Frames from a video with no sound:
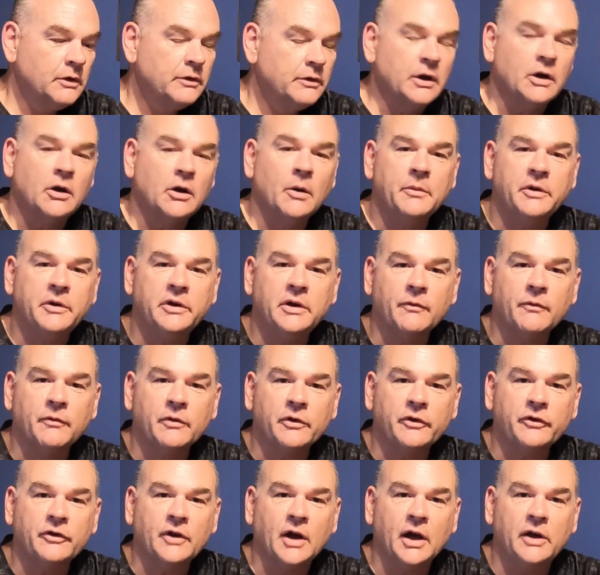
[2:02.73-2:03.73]
They come in
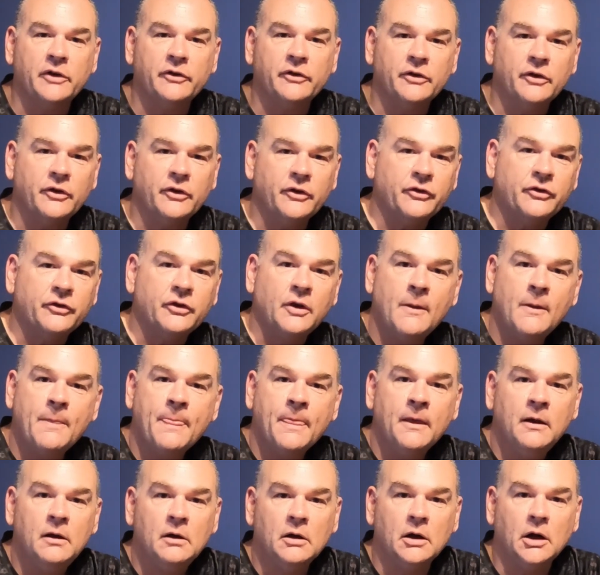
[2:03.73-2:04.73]
different sizes.
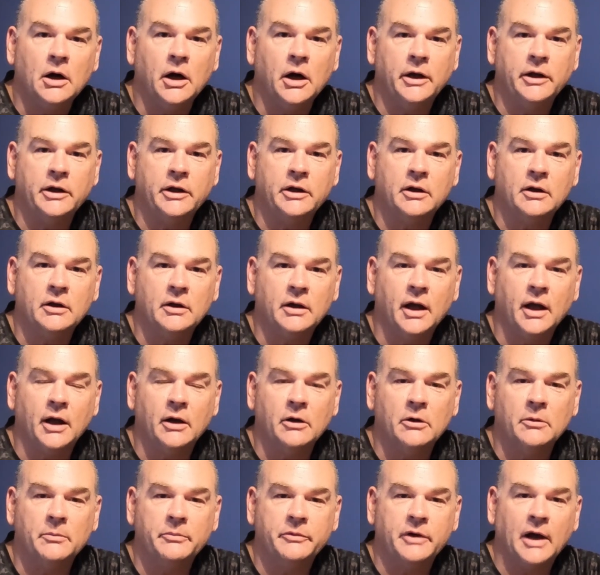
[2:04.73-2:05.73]
You can
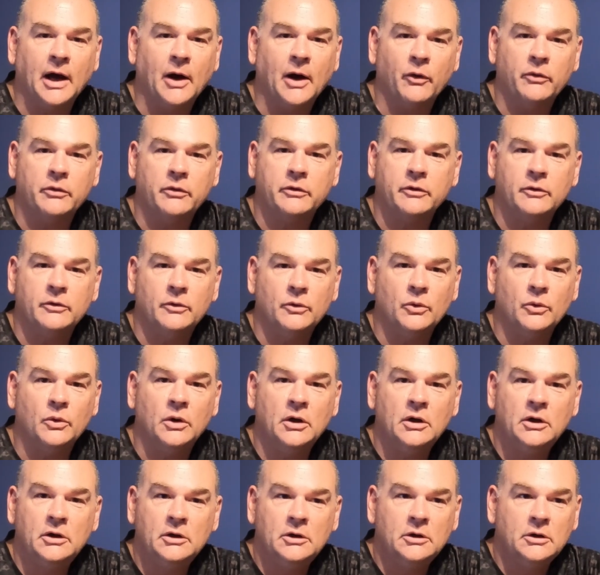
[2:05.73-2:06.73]
get them down
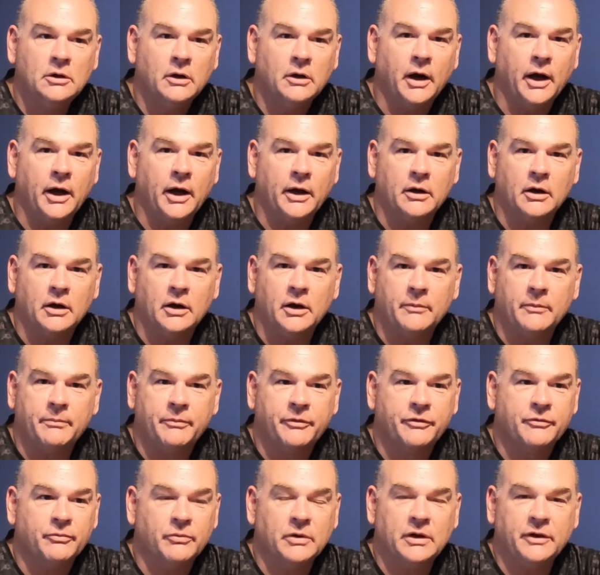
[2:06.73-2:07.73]
to like
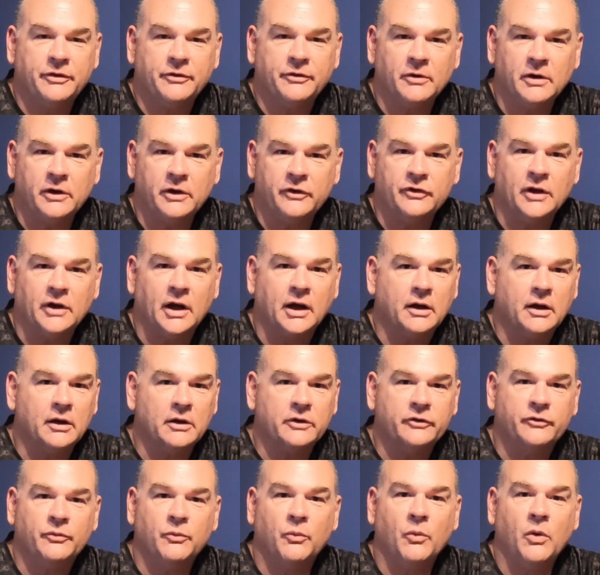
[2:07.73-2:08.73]

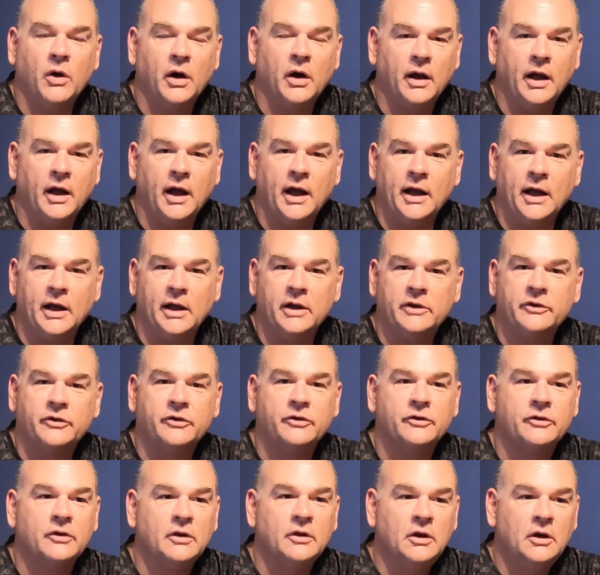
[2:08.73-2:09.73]
3/32,
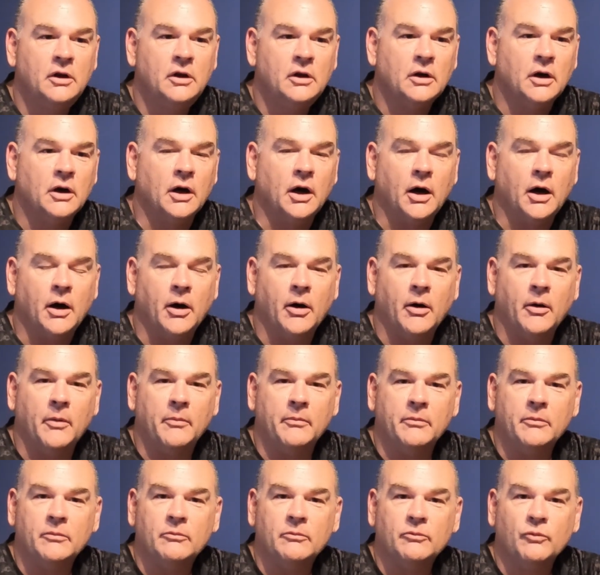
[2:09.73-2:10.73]
1/8,
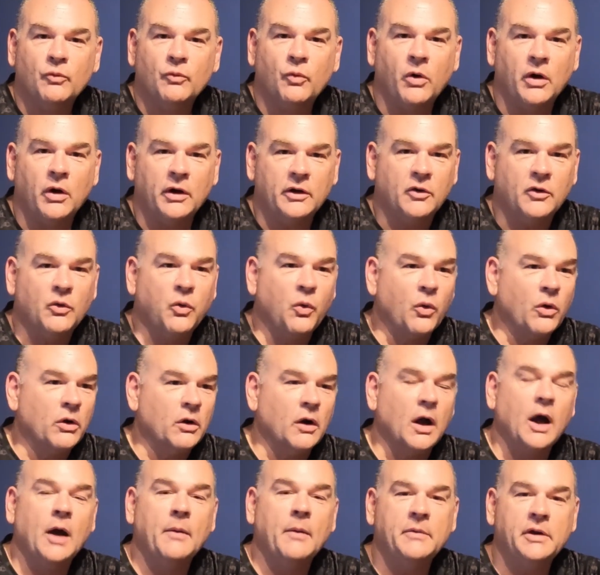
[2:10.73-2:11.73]

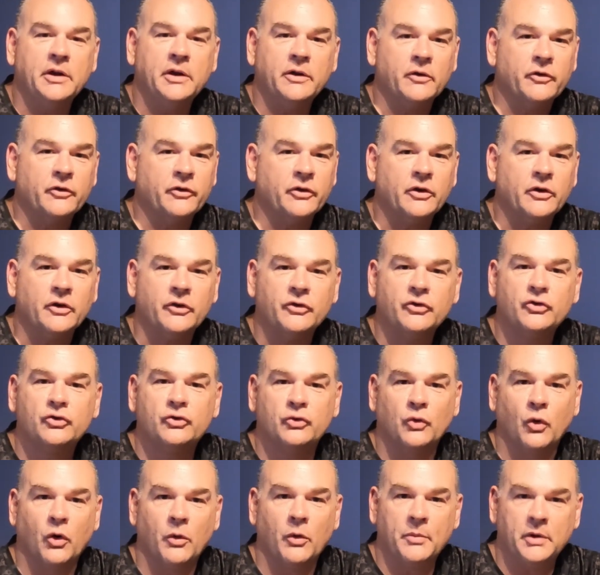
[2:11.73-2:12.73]
1/4. I mean, there's an
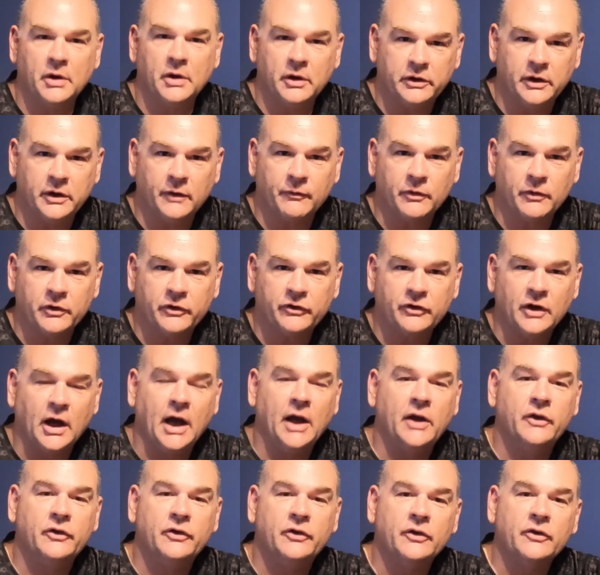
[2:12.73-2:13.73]
assortment of different
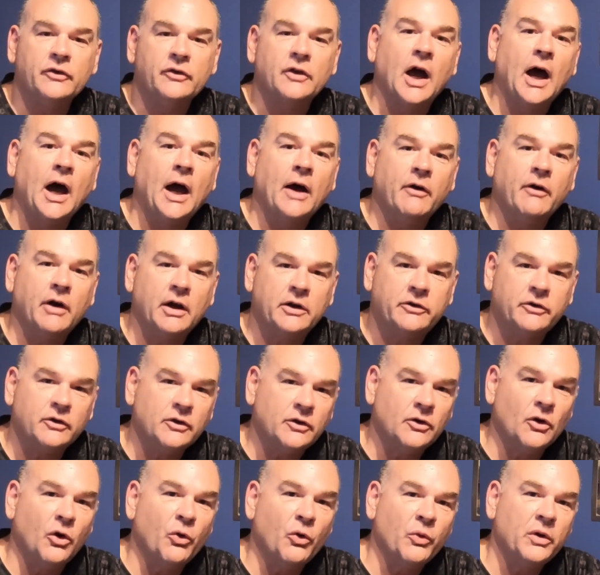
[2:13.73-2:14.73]
sizes. I like to
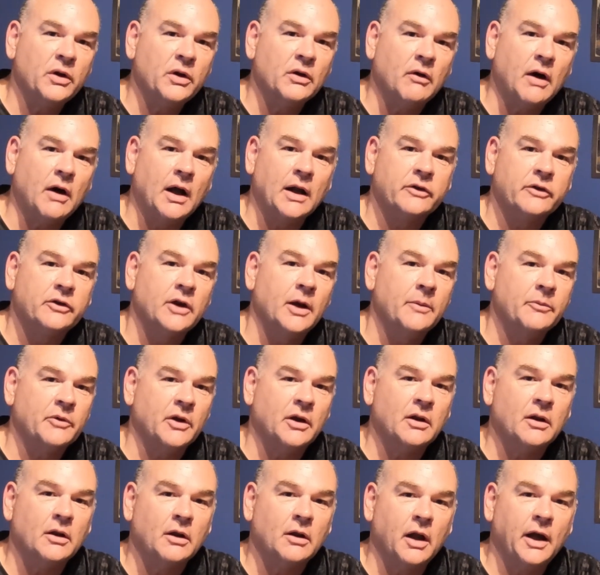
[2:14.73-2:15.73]
go with a lot of times
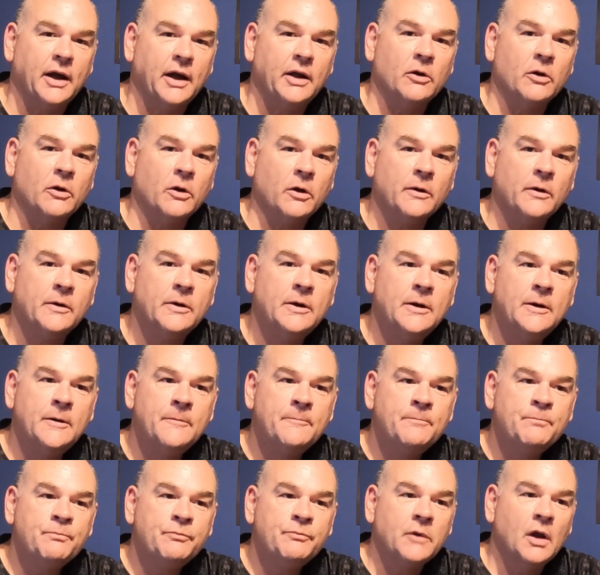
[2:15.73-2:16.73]
a lighter
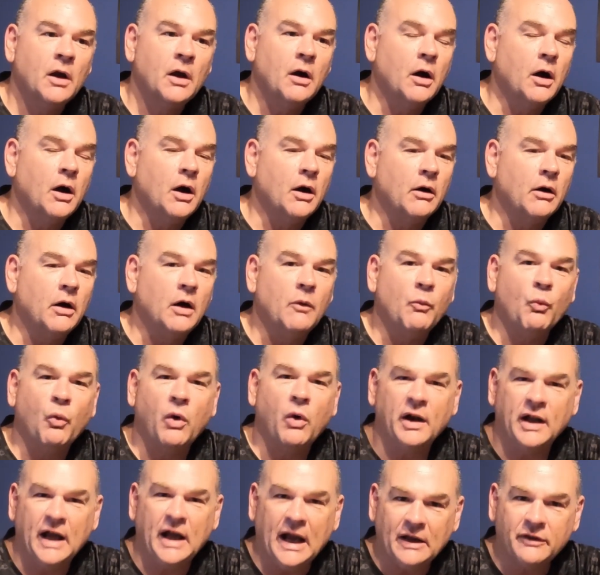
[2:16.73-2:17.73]

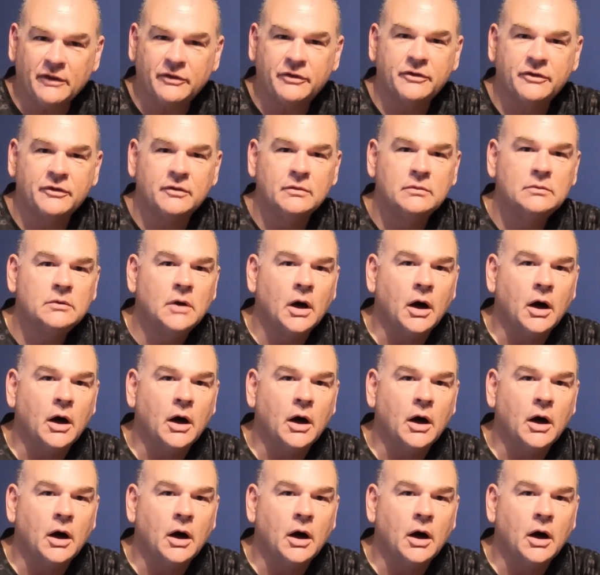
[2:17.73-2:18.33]
1/8,